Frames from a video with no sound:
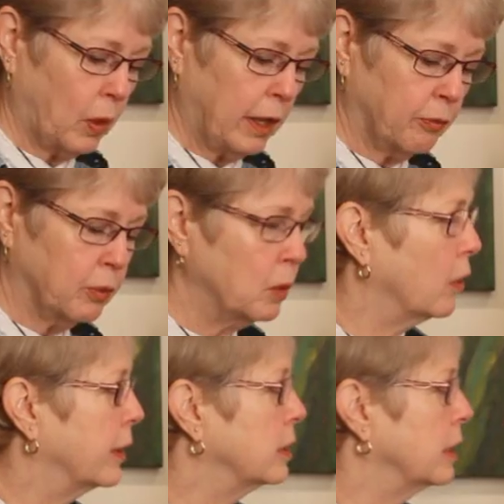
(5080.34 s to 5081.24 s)
if we
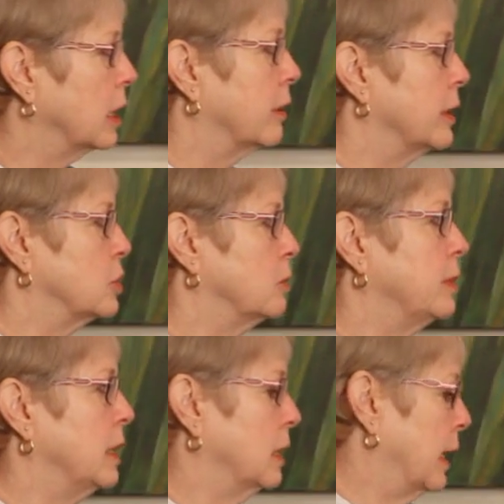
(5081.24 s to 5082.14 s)
want an area to
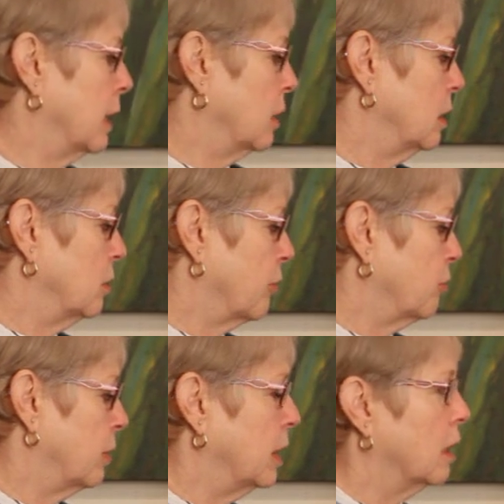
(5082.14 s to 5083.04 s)
be like through
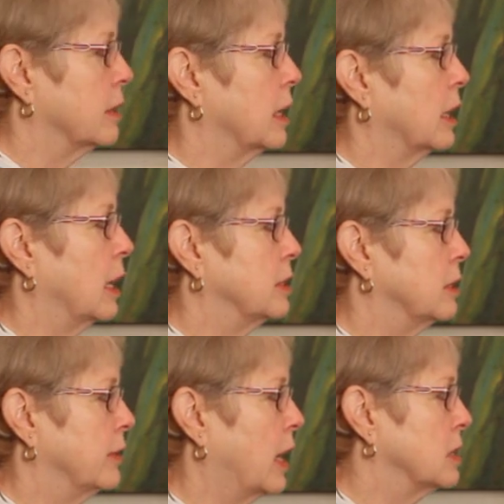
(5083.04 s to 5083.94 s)
here, like I
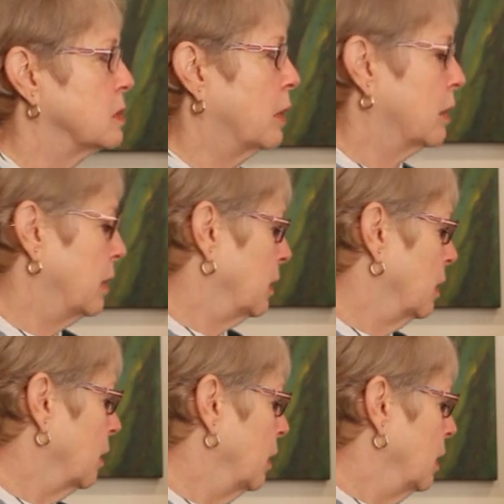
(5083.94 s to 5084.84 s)
did that spot right
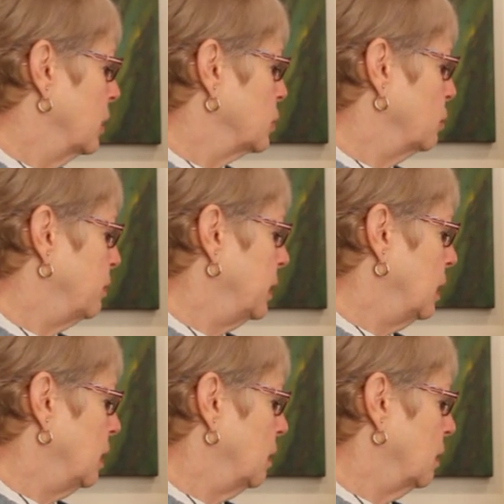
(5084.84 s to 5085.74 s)
there, to
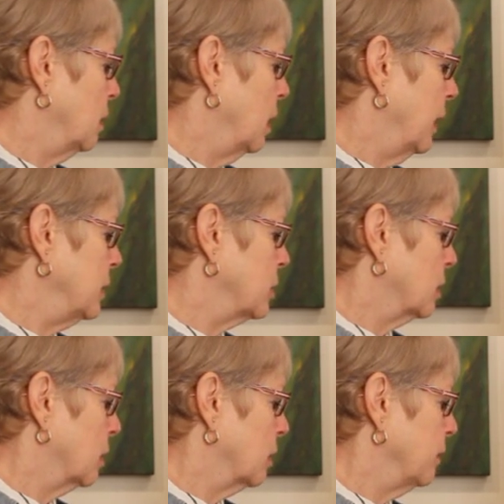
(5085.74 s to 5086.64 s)
be
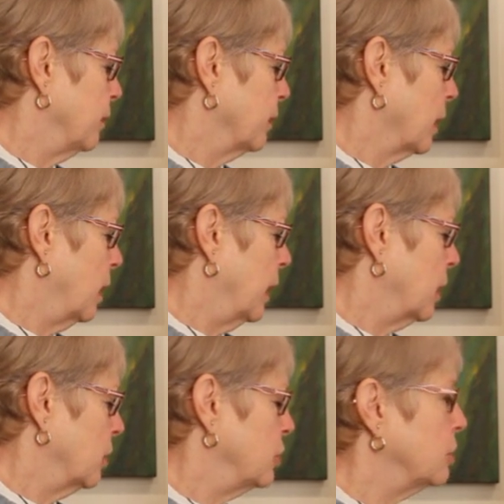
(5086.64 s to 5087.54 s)
lighter, I
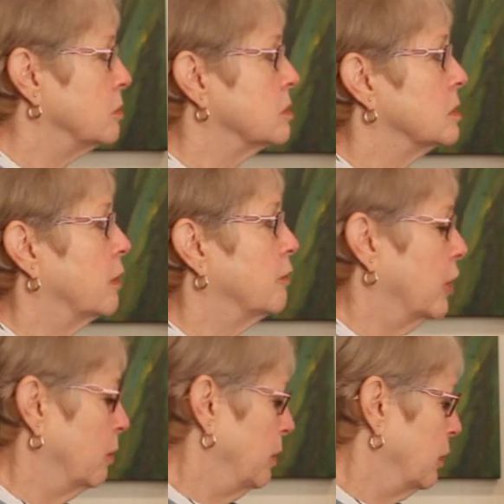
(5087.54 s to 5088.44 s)
could use a
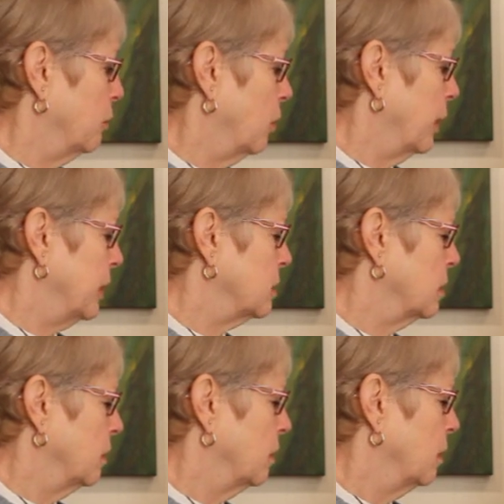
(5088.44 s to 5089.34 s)
fair bit of white
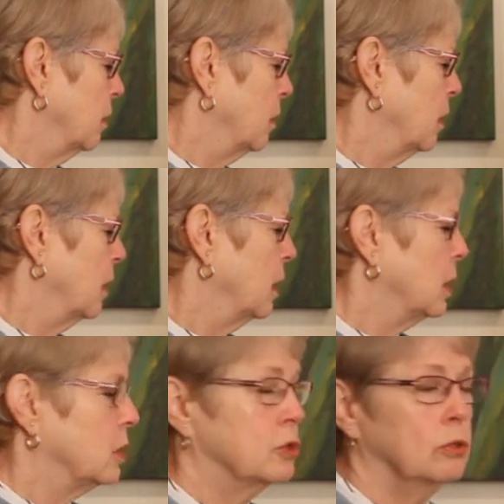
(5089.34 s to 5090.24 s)

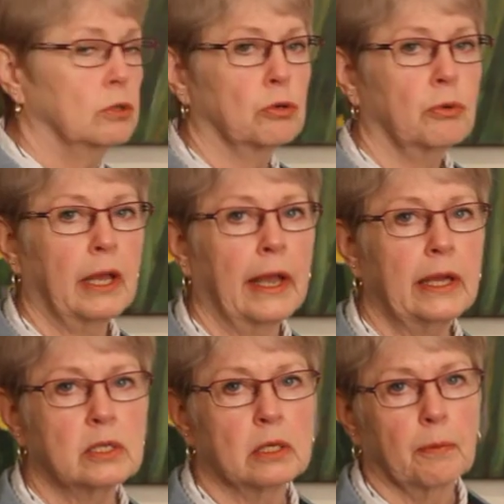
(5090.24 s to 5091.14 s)
to
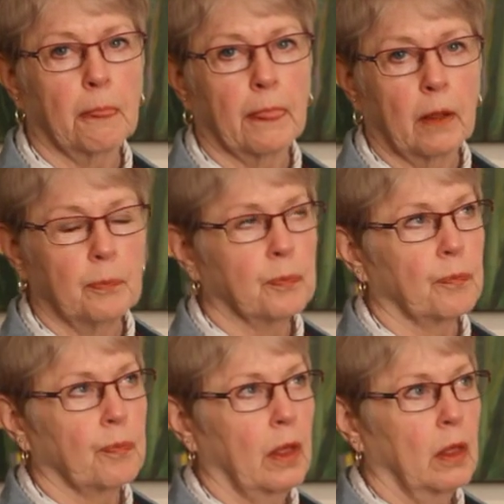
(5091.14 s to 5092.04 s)
create
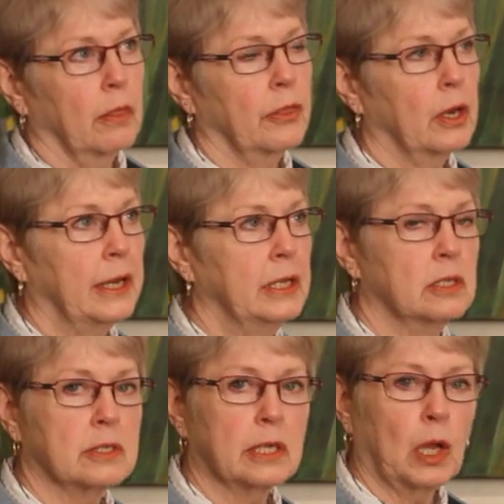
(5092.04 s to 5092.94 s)
the
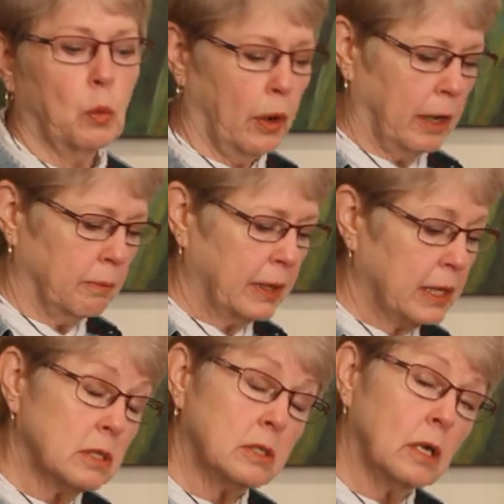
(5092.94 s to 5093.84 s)
lightness that I want,
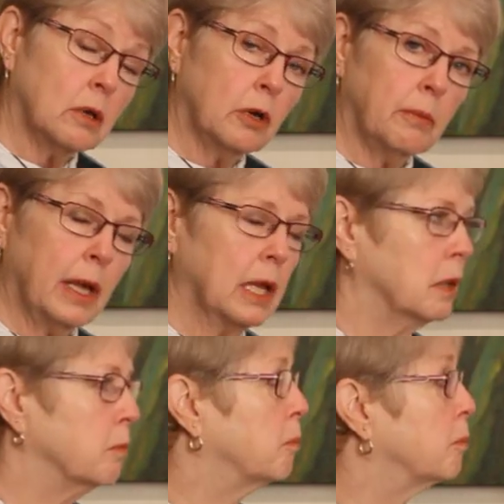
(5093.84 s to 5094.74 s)
because it's not going to make it
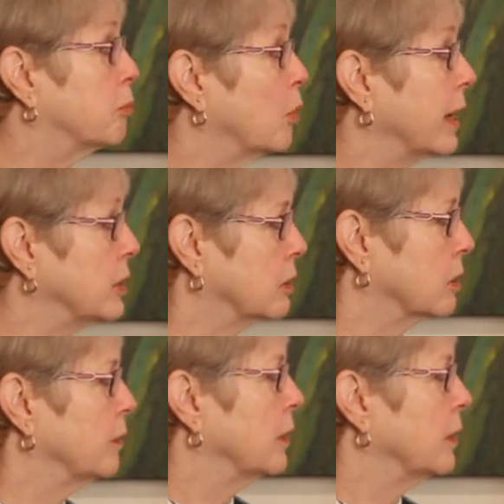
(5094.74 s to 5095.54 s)
brighter.